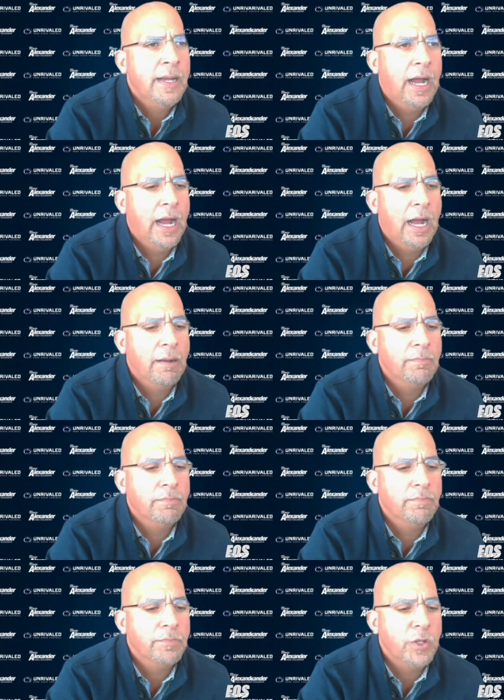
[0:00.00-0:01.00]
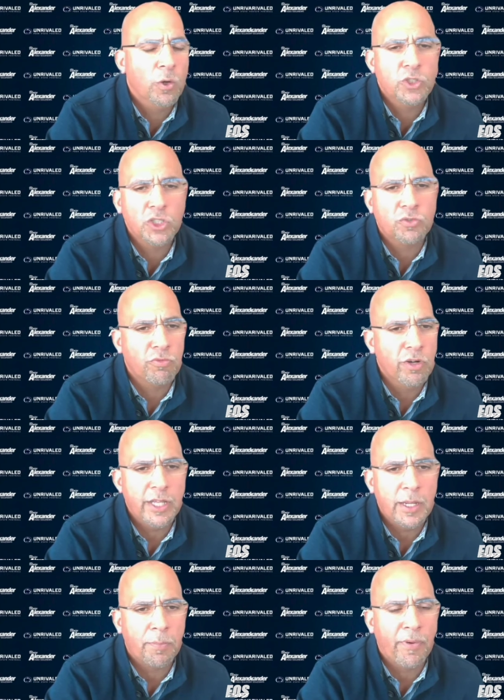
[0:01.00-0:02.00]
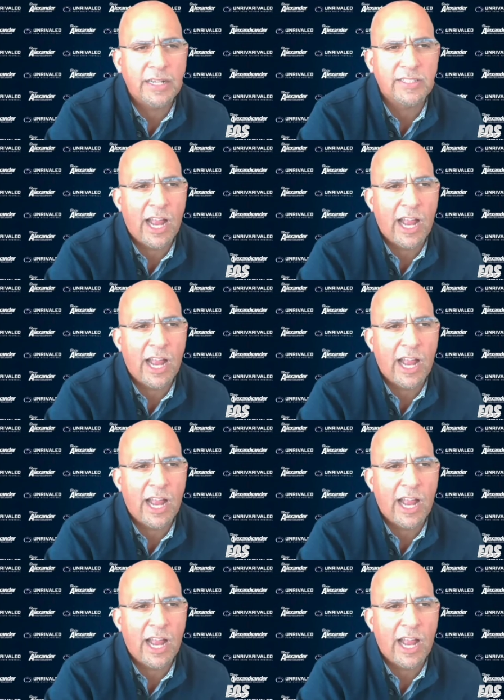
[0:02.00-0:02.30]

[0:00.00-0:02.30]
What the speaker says: You know, just really impressed.